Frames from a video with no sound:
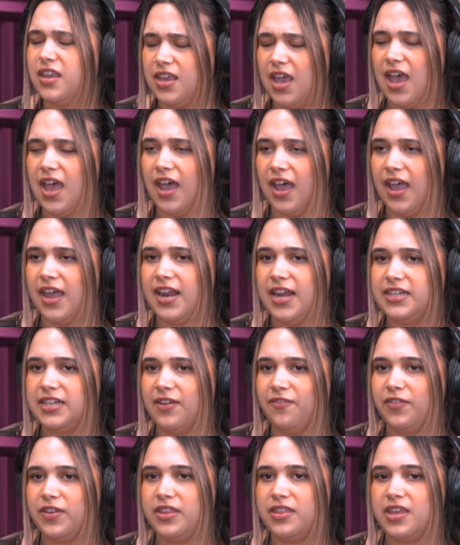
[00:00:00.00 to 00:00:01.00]
Yeah, and I
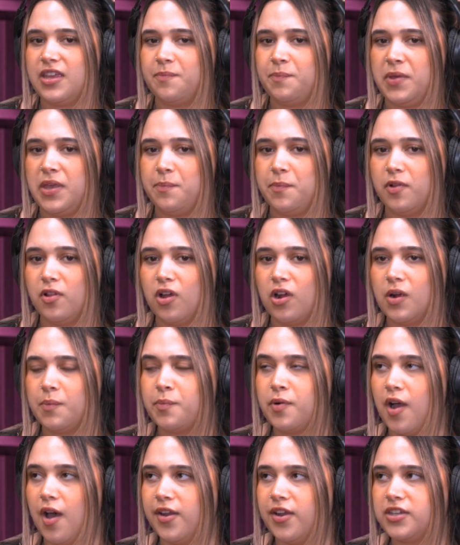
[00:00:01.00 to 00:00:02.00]
definitely think people are a
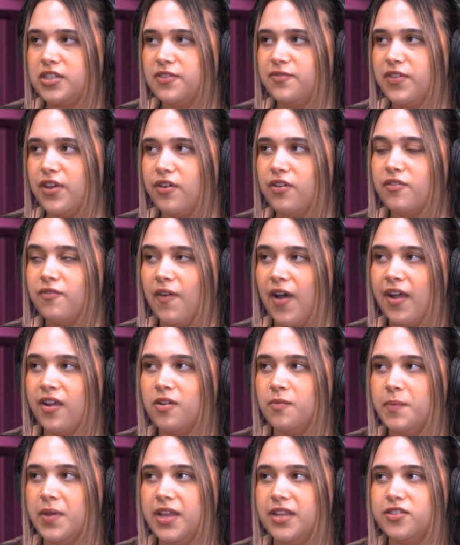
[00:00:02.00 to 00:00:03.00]
product of their
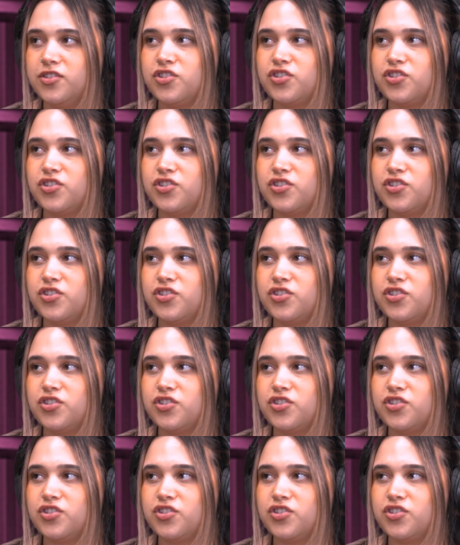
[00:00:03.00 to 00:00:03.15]
environment.